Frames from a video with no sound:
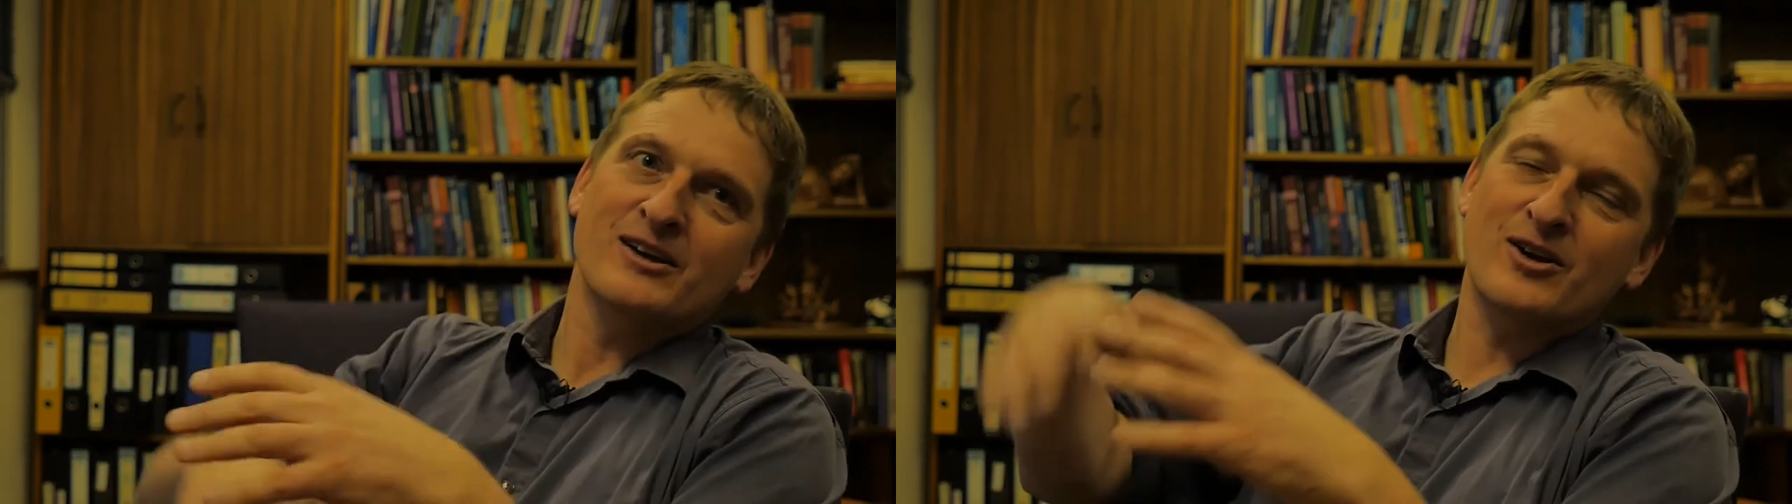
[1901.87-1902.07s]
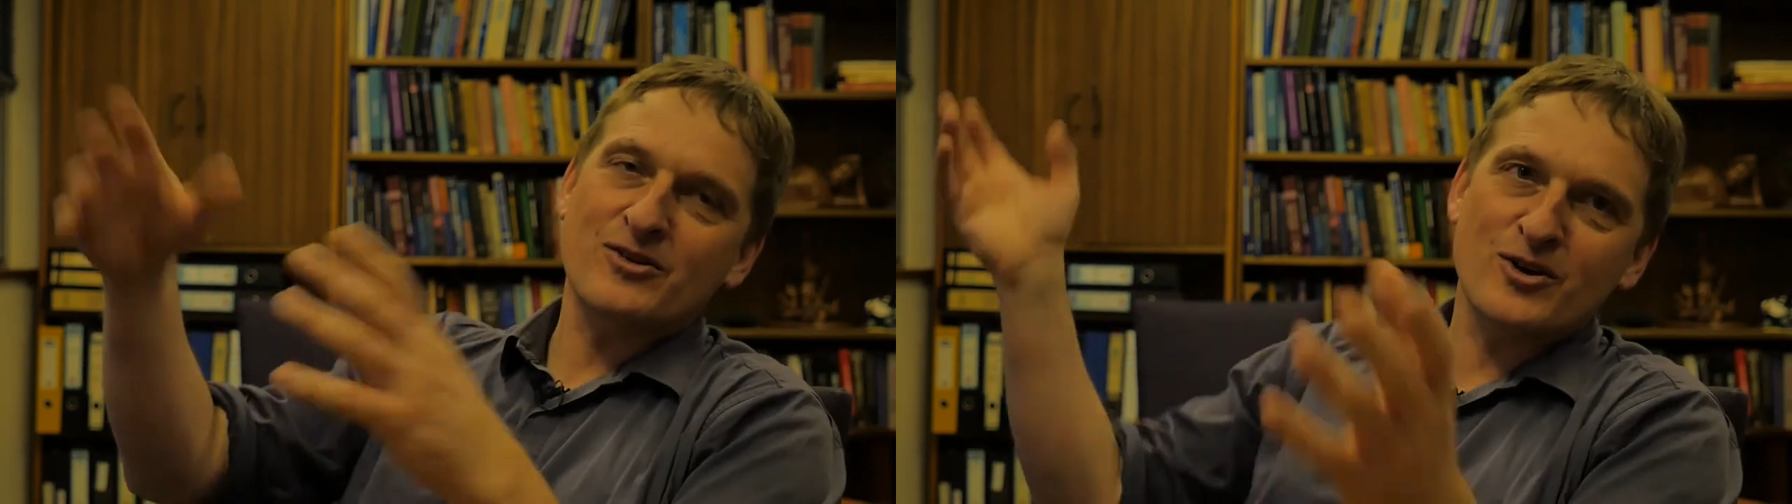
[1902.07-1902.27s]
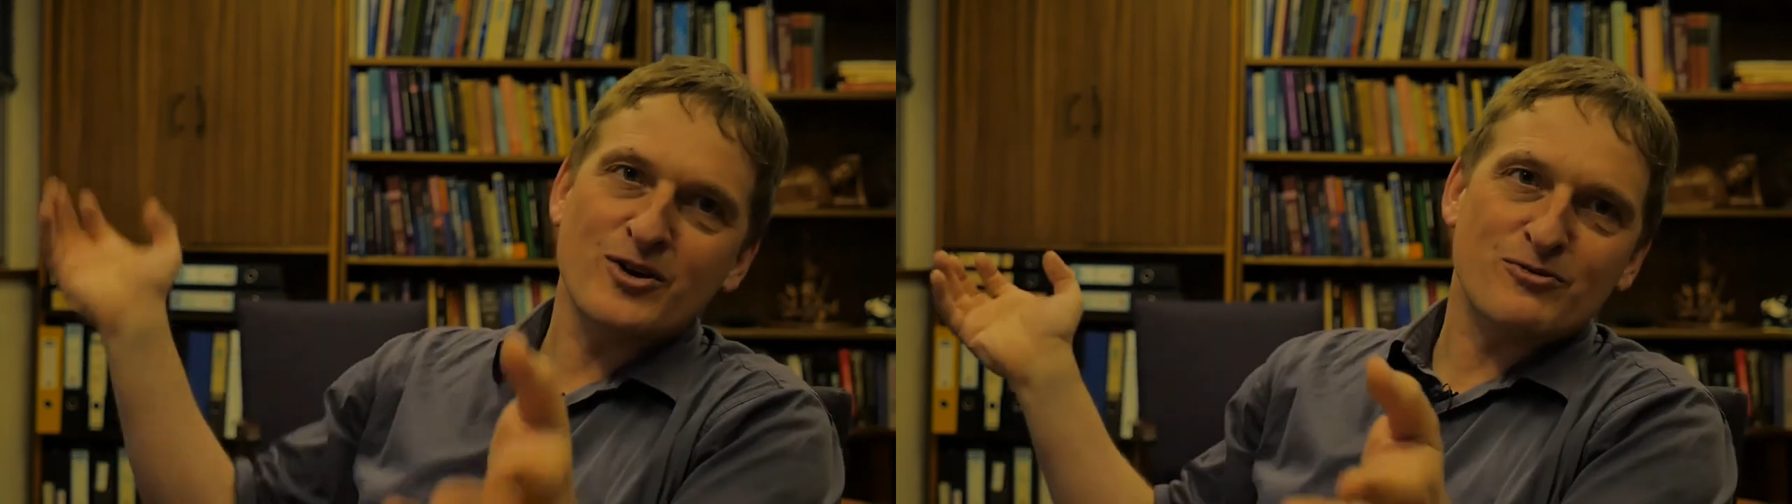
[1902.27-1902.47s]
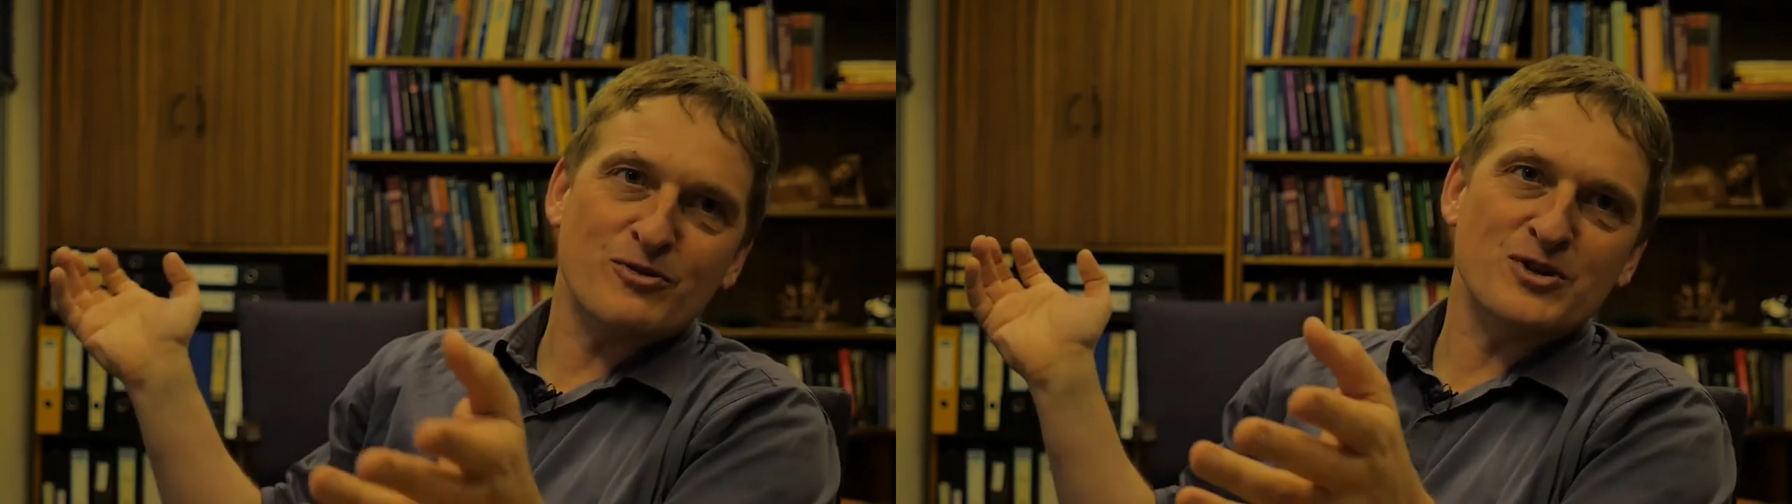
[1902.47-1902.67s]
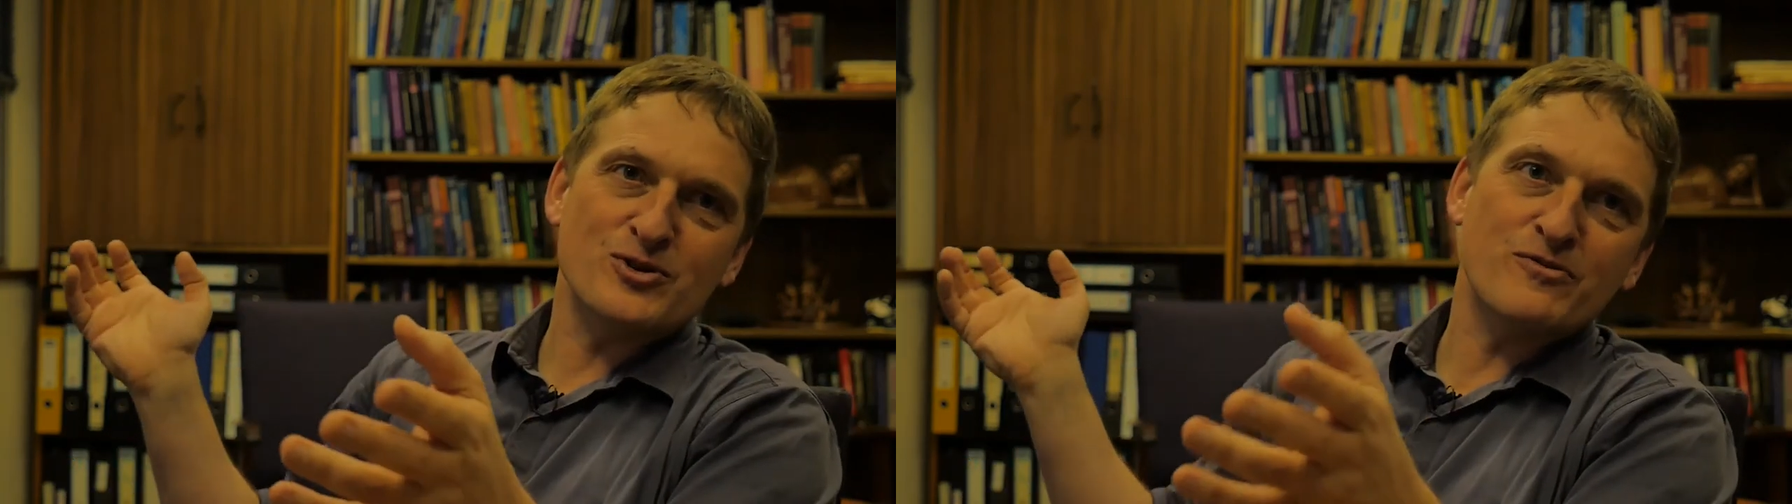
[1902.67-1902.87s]
you know, the Earth
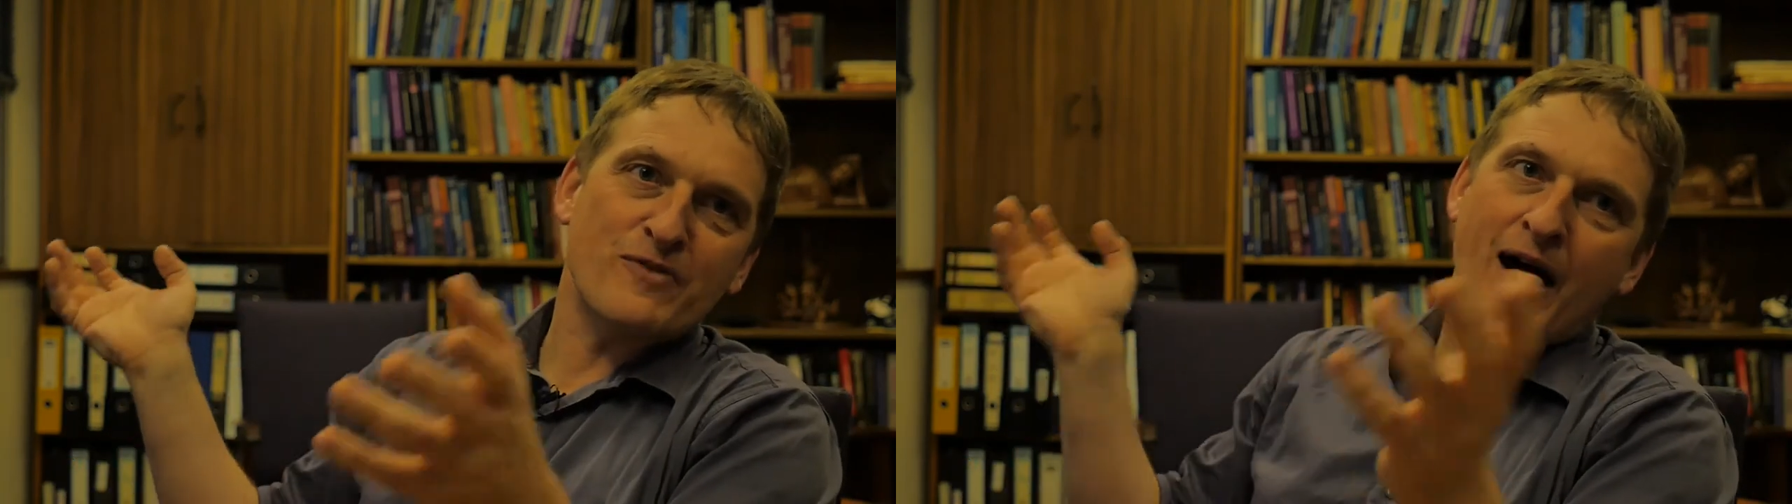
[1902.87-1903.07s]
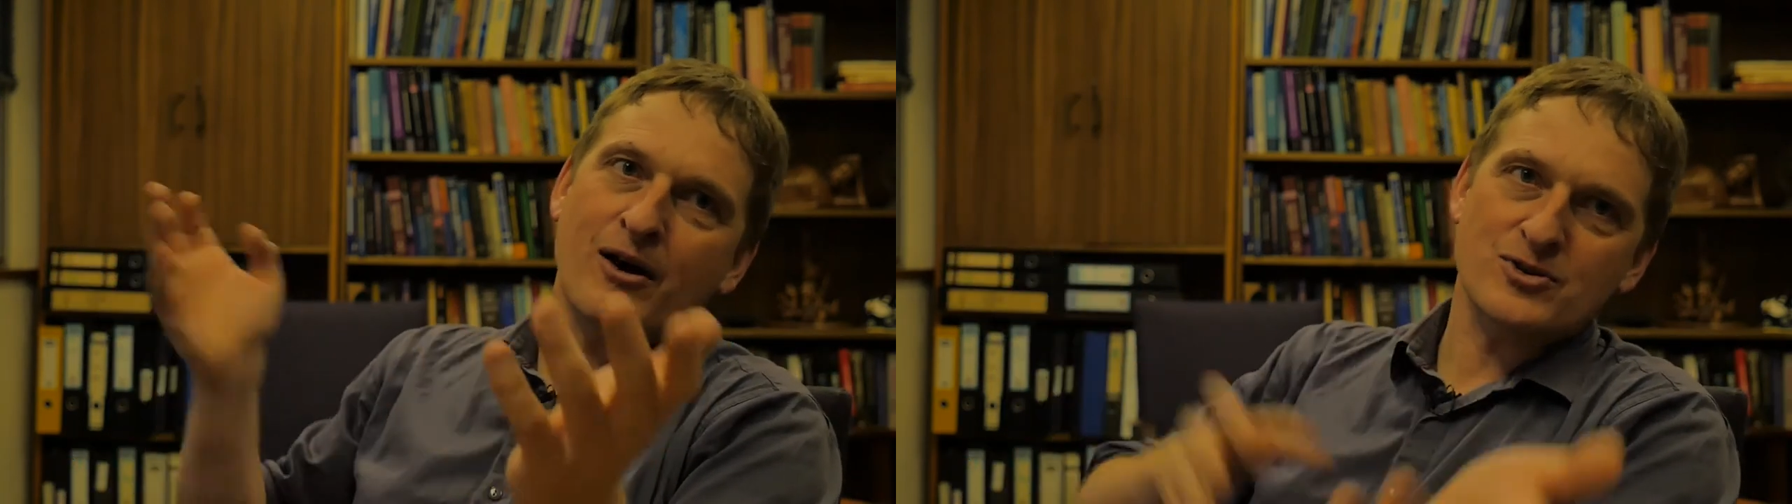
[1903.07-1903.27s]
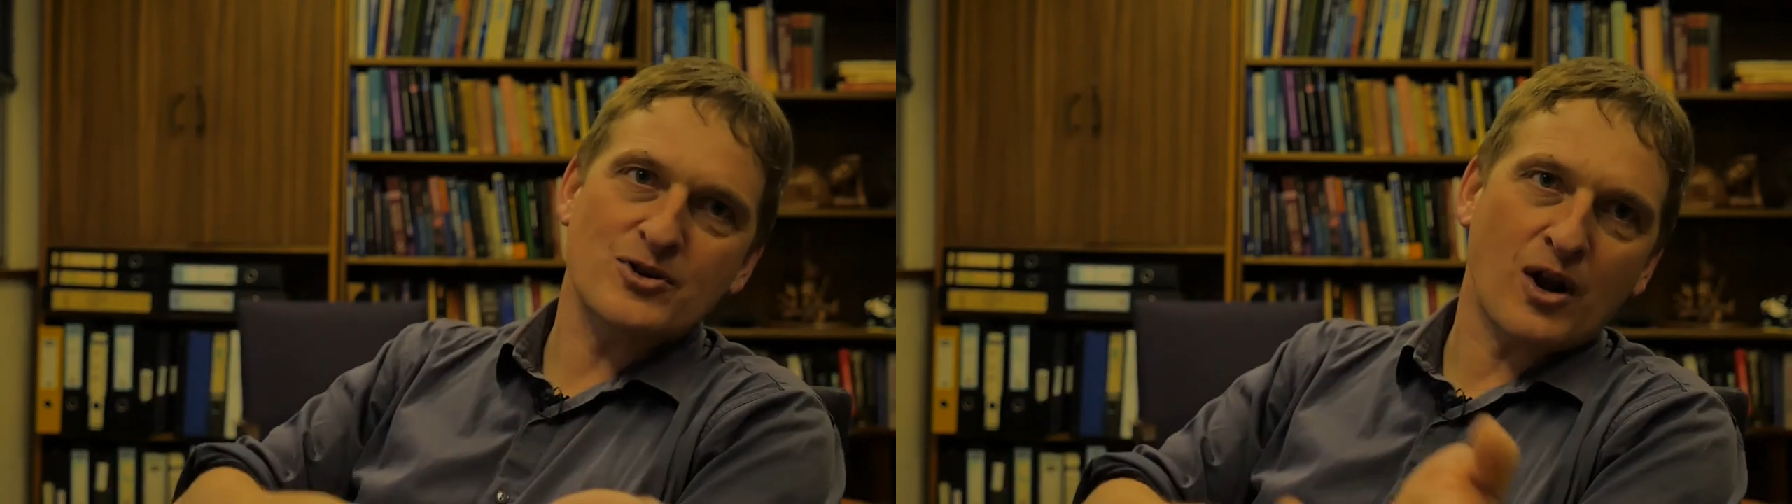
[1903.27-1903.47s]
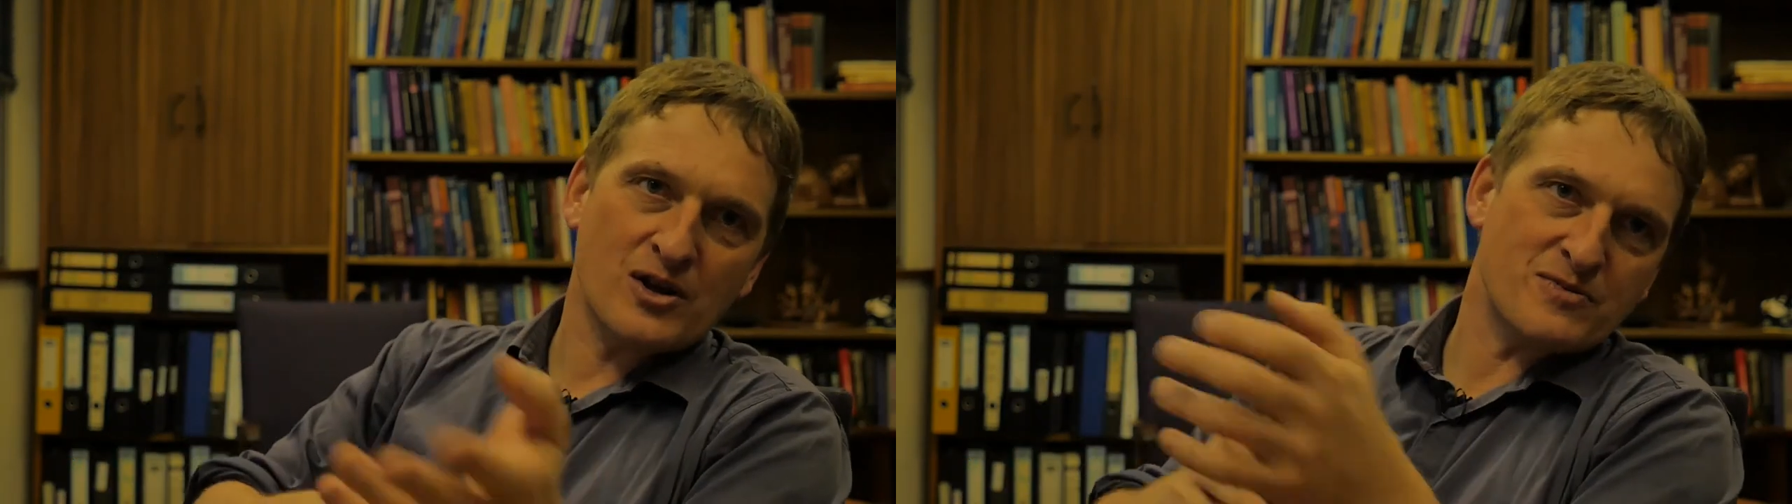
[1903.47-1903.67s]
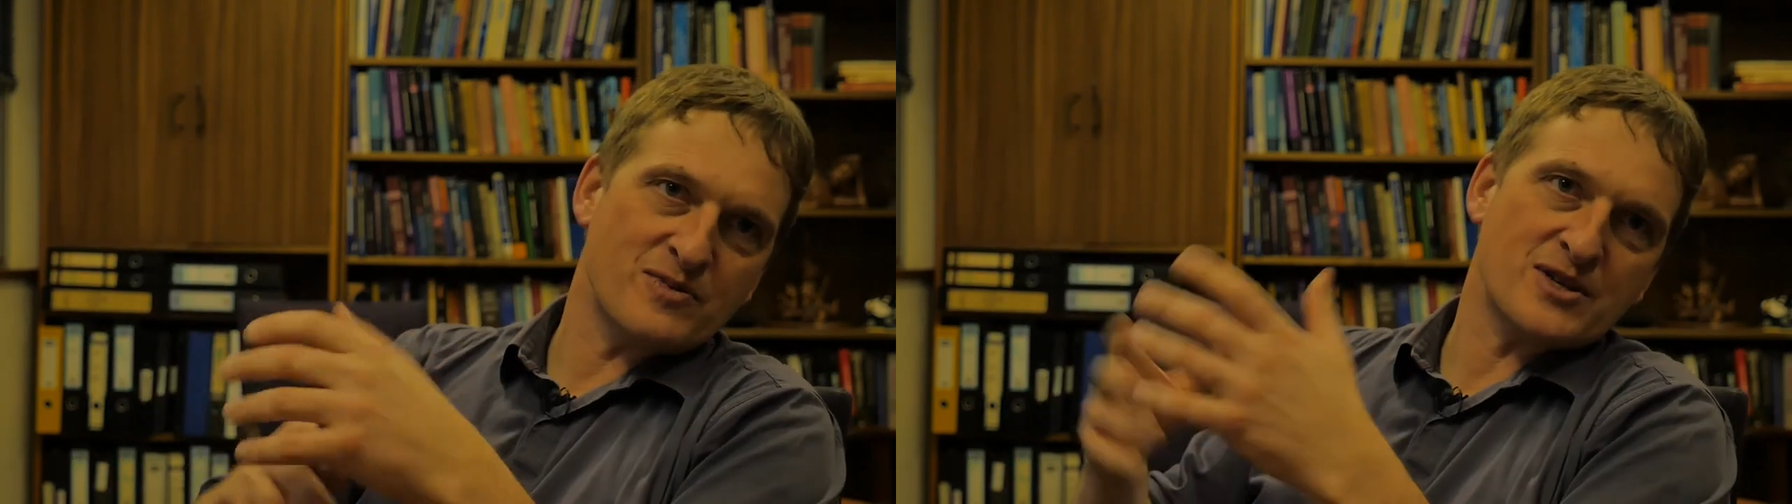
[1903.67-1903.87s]
would be too far or too
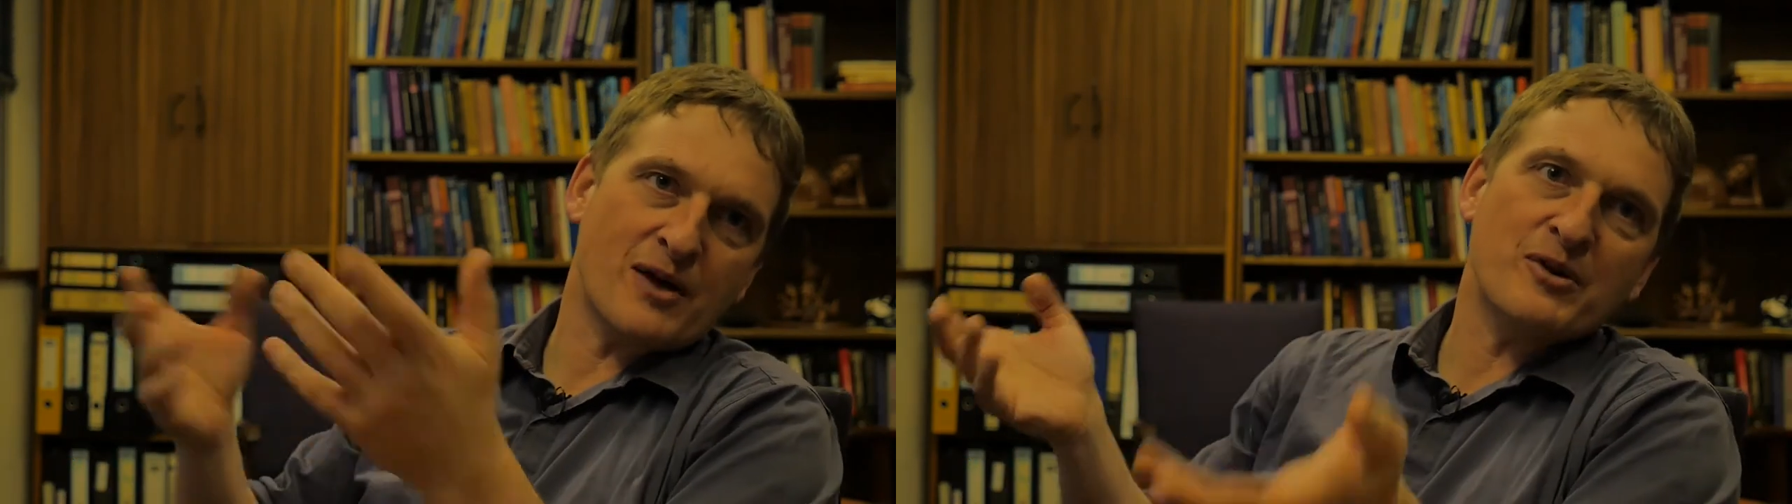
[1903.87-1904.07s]
close from the sun,